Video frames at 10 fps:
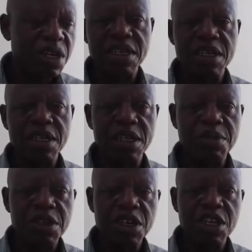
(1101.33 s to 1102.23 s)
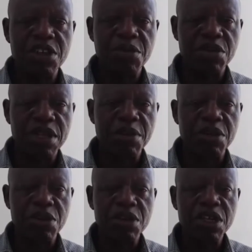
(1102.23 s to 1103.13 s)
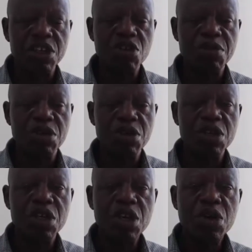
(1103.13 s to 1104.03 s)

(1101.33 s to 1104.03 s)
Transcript: The decision is important because it's not because